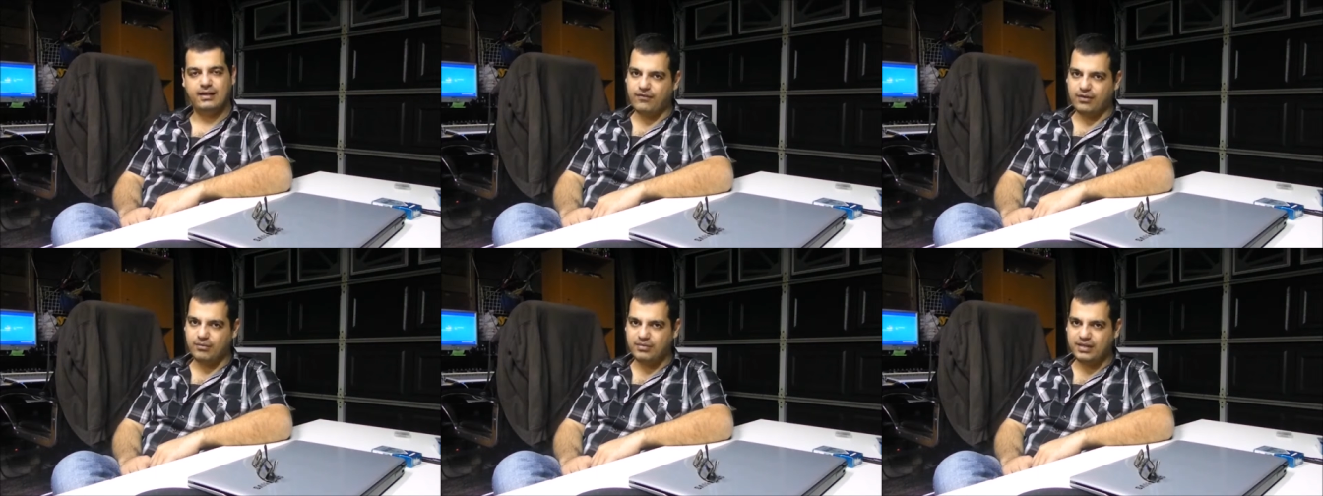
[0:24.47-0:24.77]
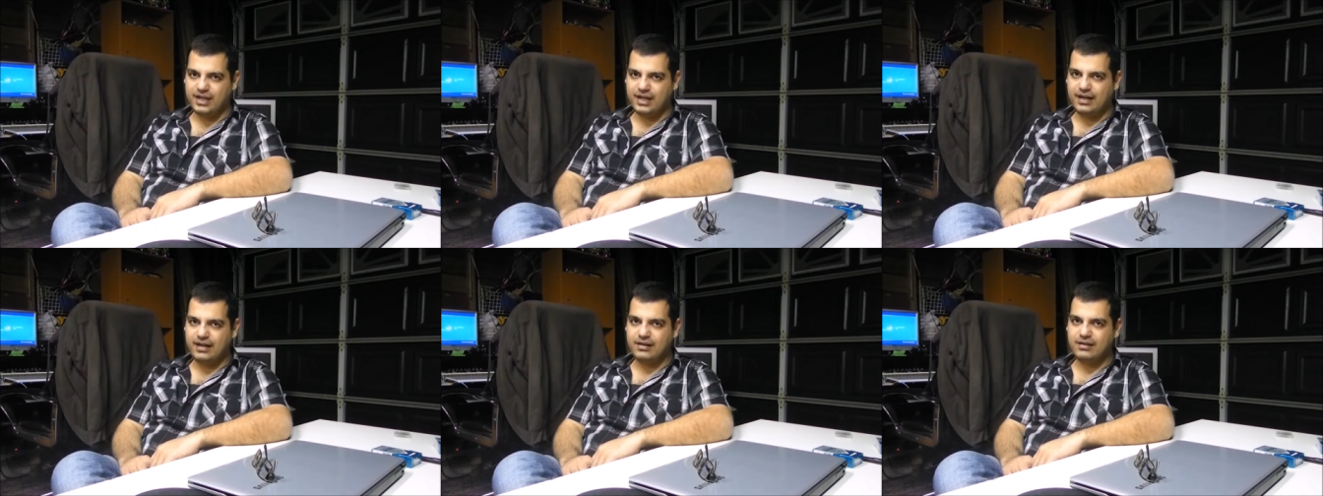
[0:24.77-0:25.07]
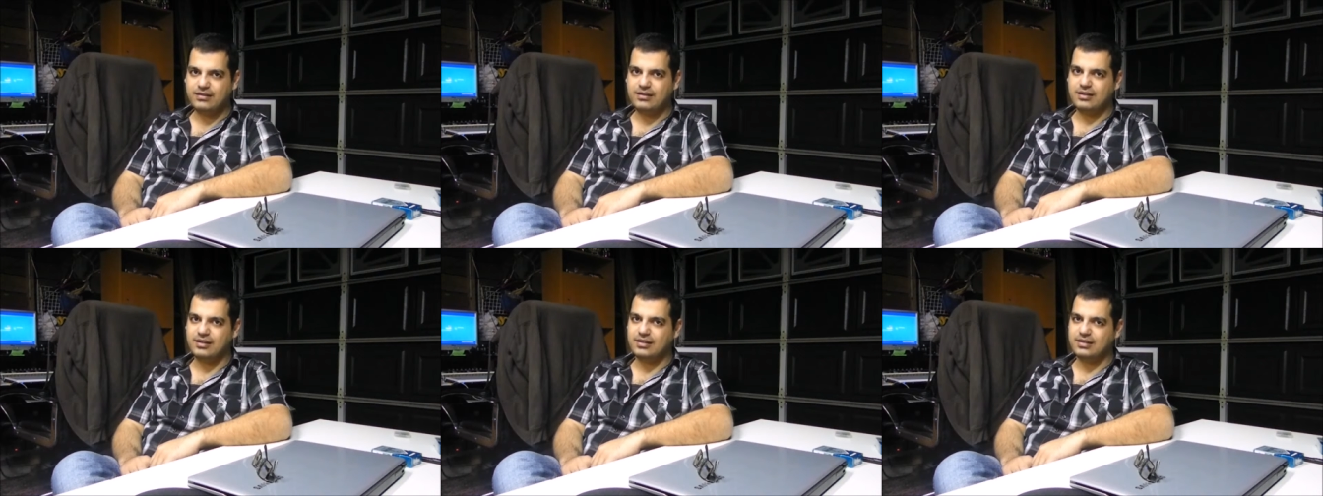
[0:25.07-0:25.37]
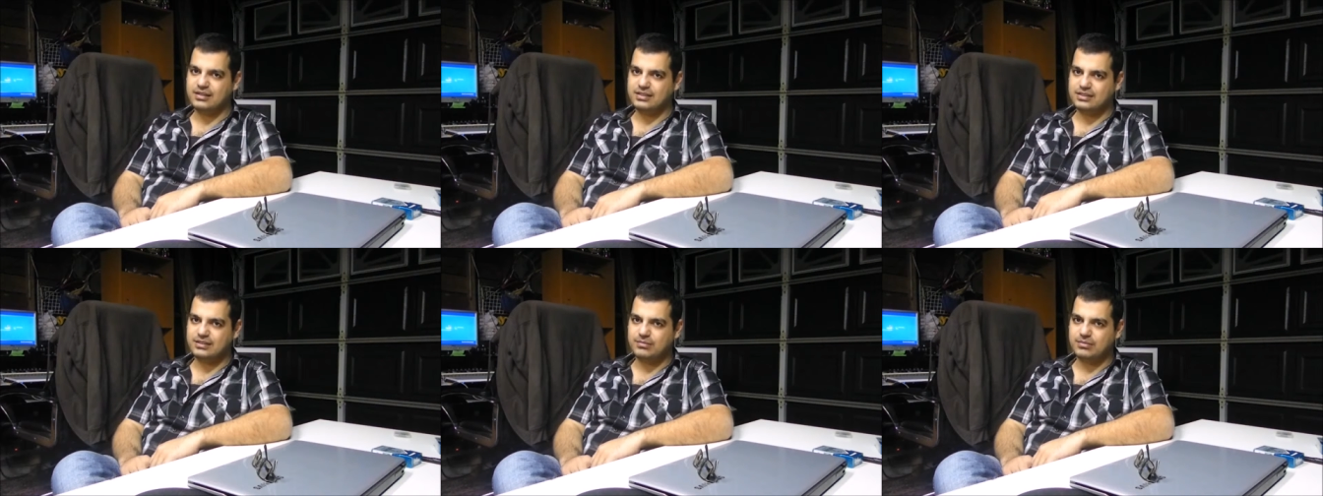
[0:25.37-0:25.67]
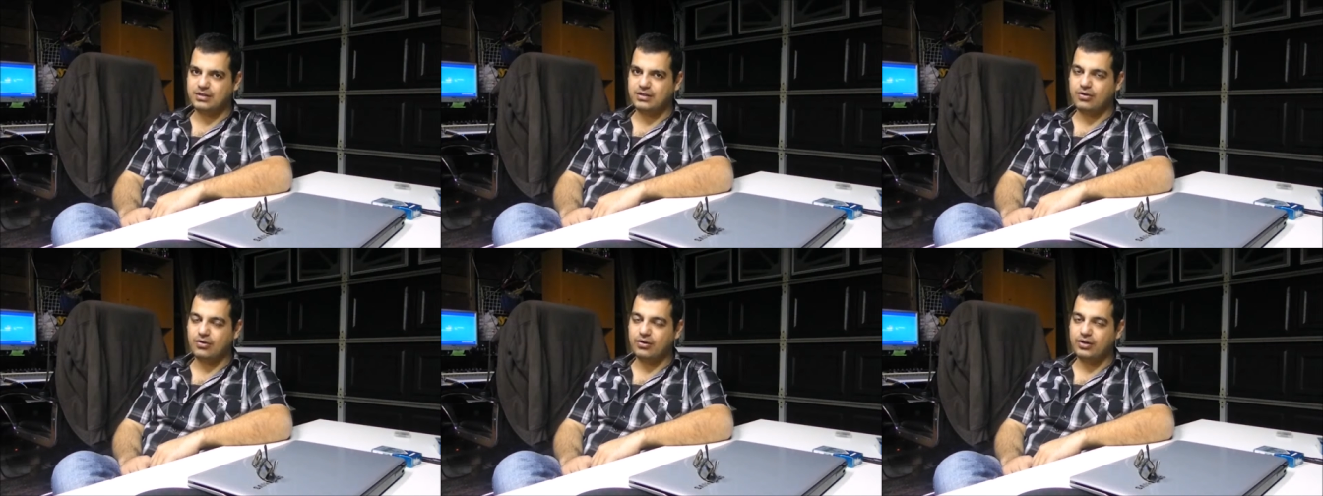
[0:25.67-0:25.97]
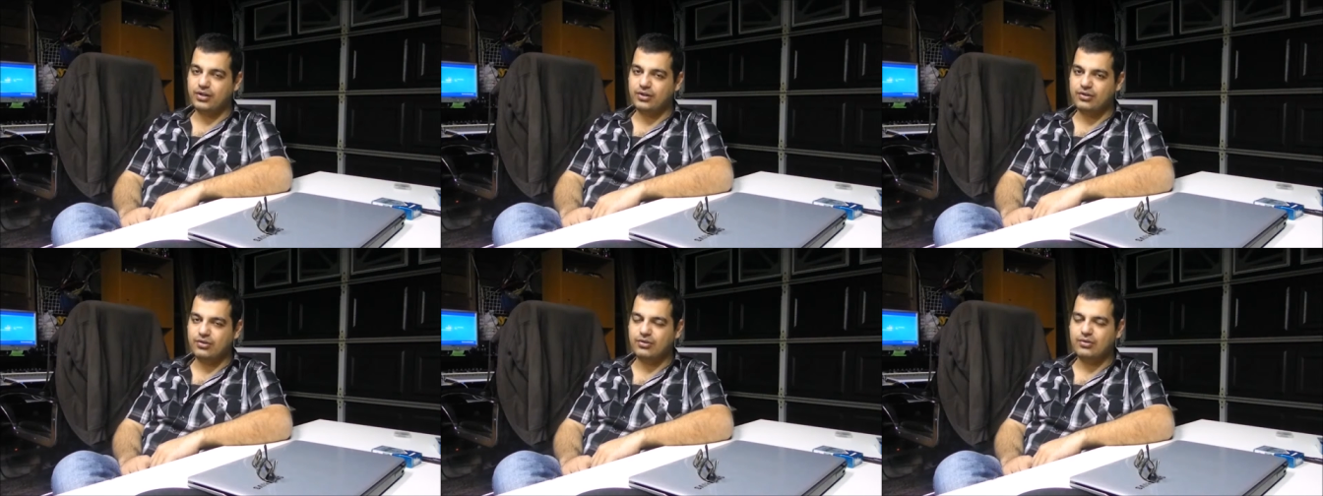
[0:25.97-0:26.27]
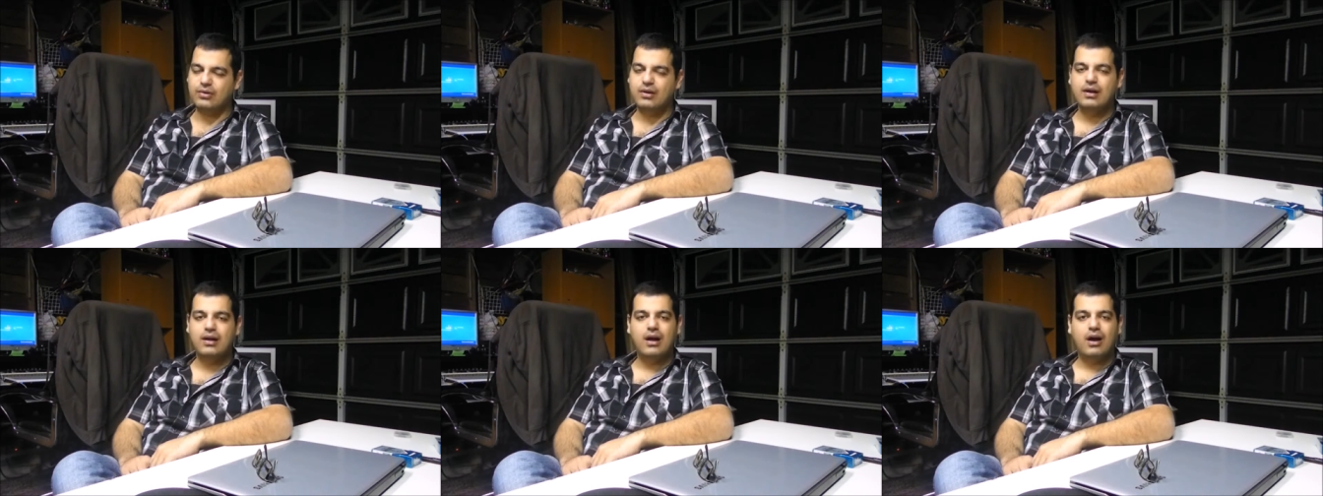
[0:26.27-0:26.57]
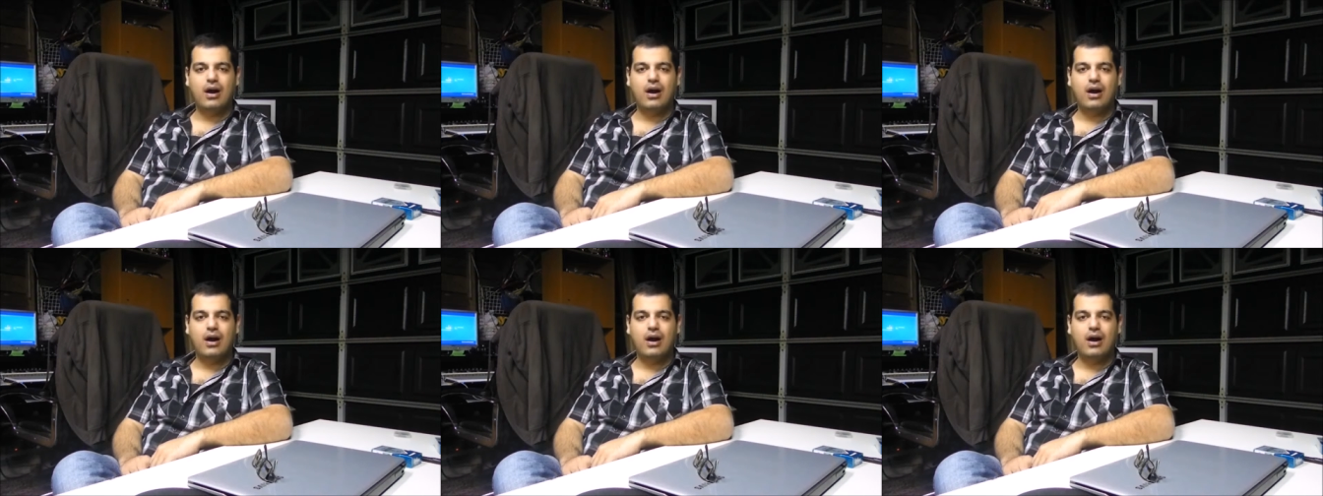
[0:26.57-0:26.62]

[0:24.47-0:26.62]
From there, the customer or you